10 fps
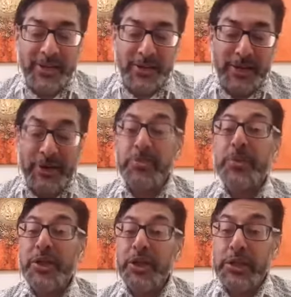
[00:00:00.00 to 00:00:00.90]
you know
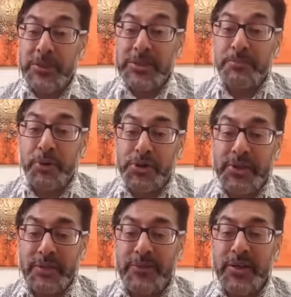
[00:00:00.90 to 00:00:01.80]
everybody could do with some
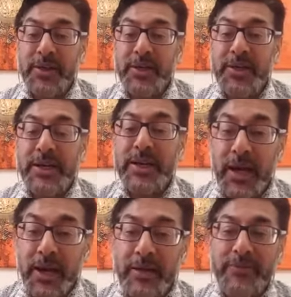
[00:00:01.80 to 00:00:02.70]
positive
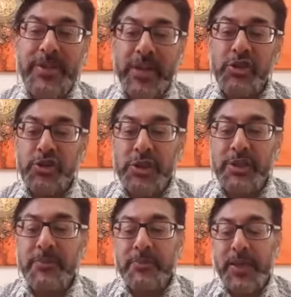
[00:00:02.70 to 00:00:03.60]
love and
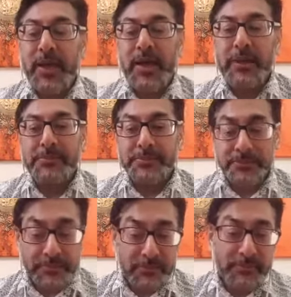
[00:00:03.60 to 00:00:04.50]
energy. Um,
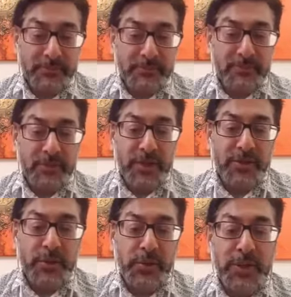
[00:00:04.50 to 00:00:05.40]

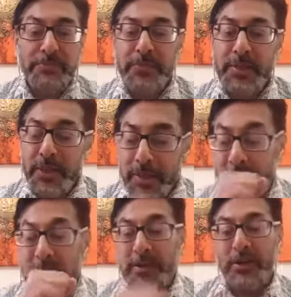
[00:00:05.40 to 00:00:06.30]
so yeah,
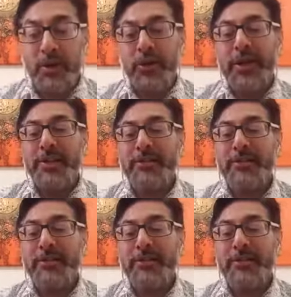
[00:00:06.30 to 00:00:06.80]
Laurie,